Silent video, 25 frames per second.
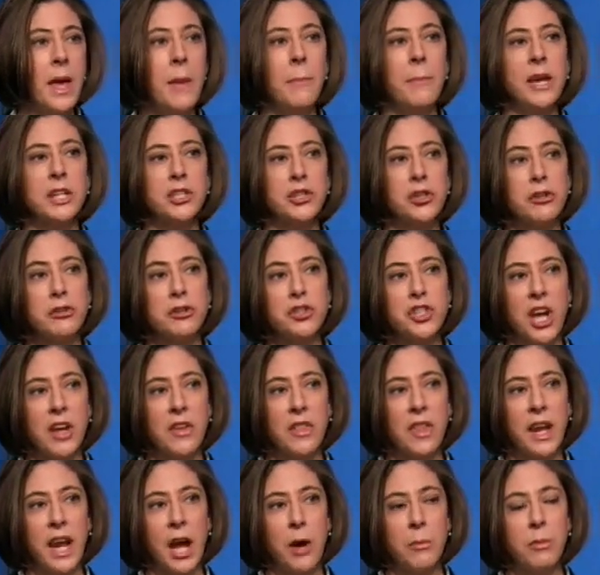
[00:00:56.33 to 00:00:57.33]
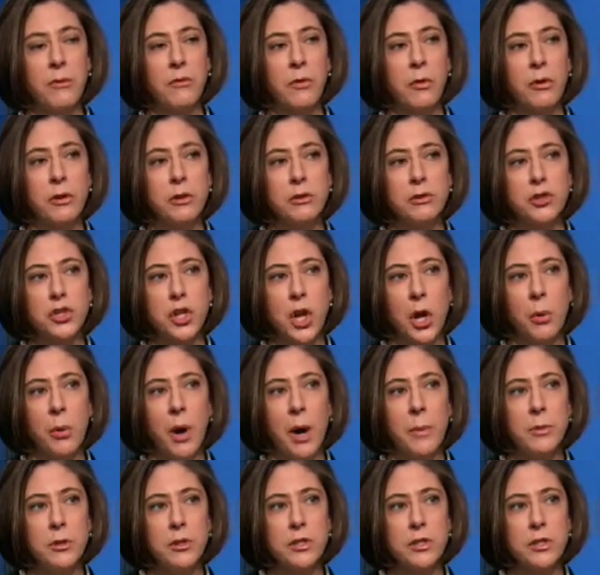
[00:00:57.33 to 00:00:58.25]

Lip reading: make sure you check that out before you show up.